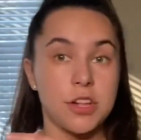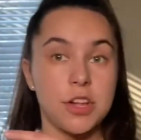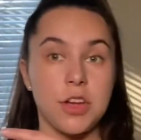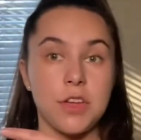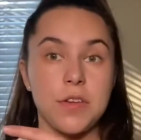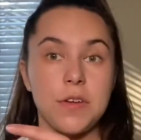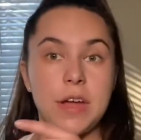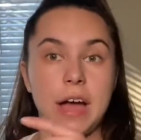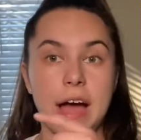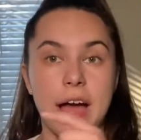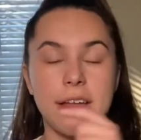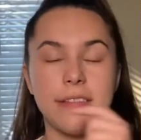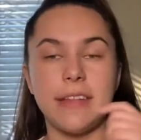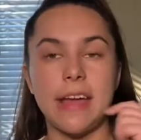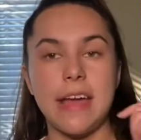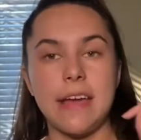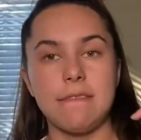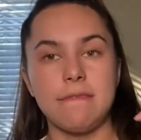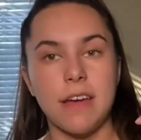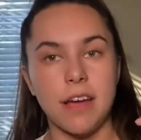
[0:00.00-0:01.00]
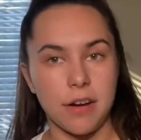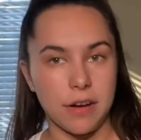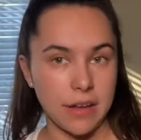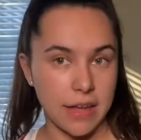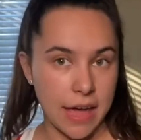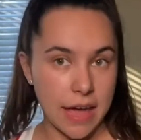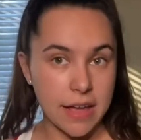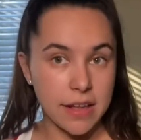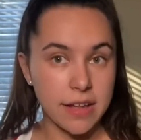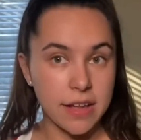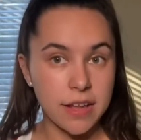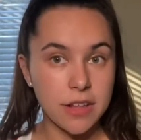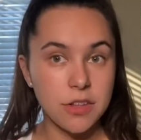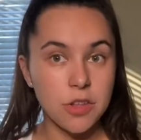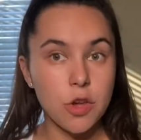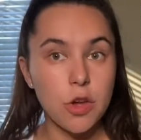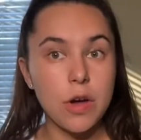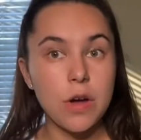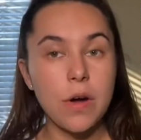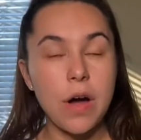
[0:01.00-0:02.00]
you guys a variation
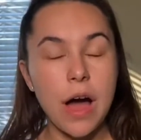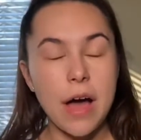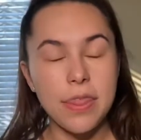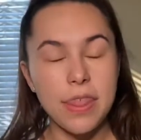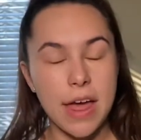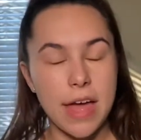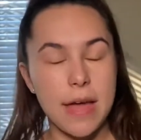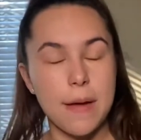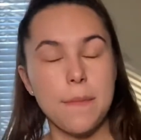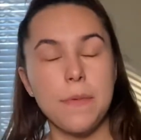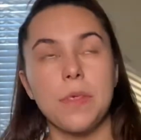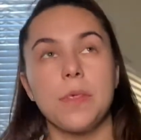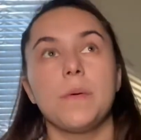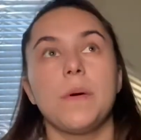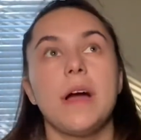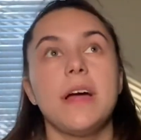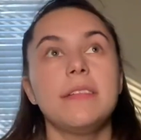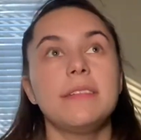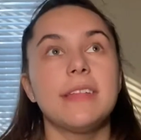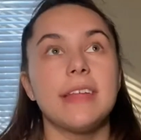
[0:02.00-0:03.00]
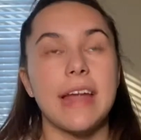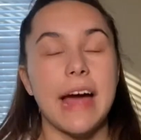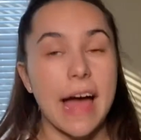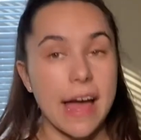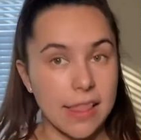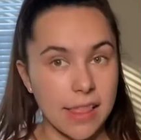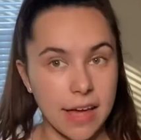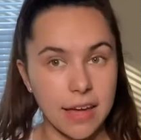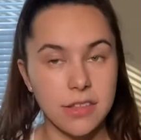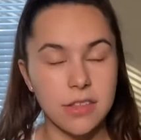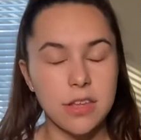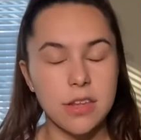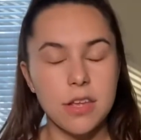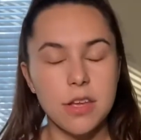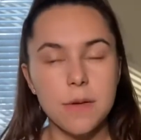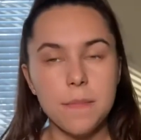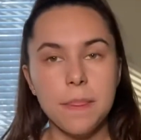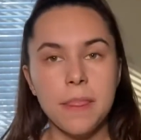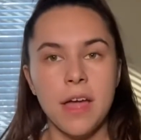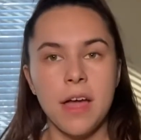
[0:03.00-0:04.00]
to the hip thrust that I like to do,
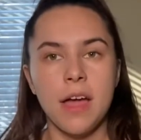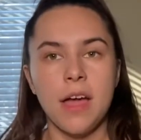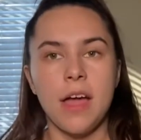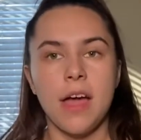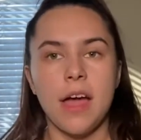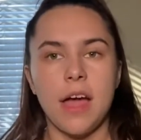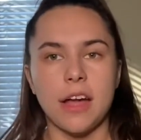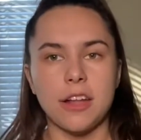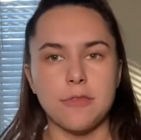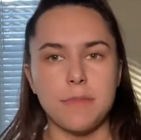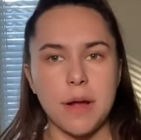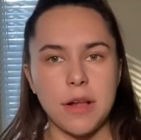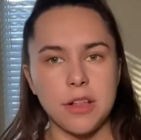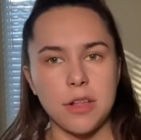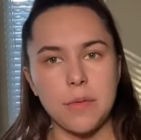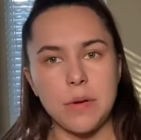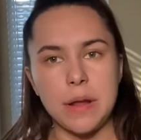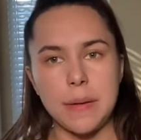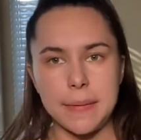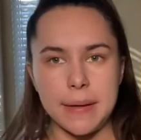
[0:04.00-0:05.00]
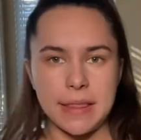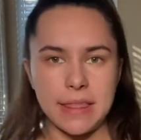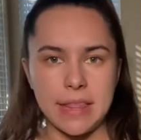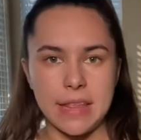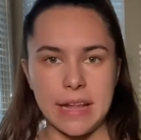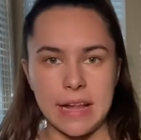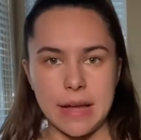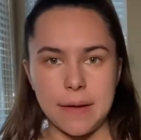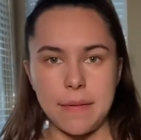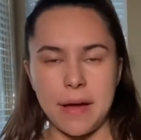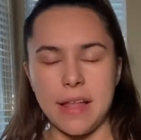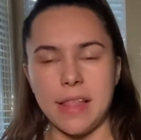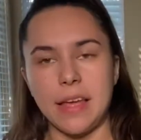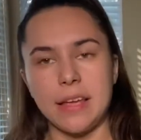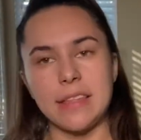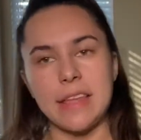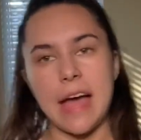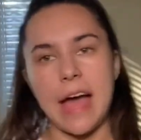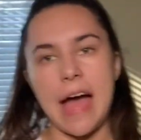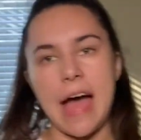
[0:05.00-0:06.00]
especially when I'm at the gym. I like
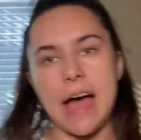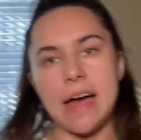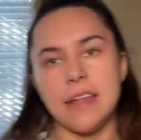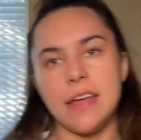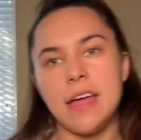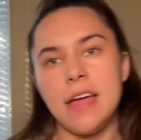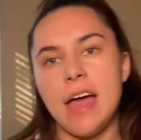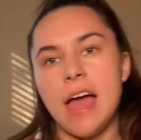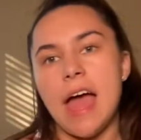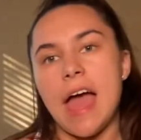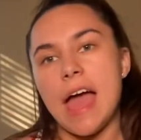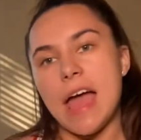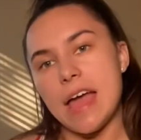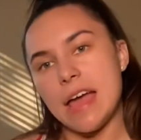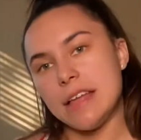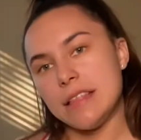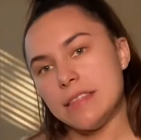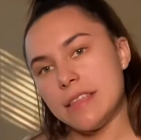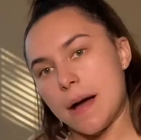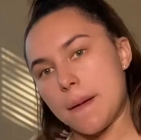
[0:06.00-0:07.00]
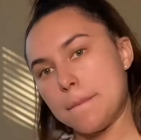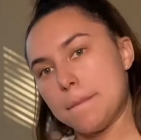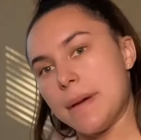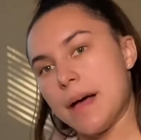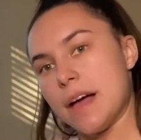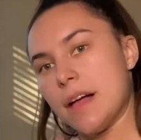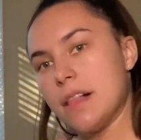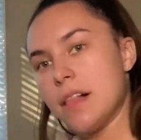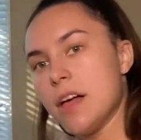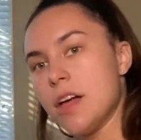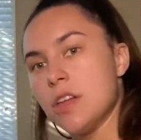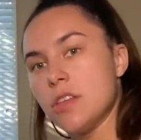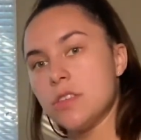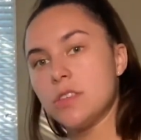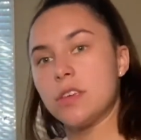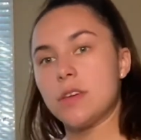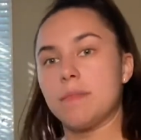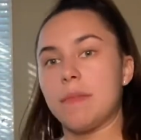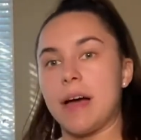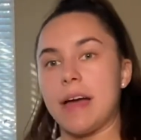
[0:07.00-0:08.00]
to add a dumbbell
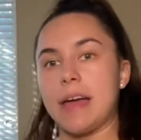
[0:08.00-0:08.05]
to my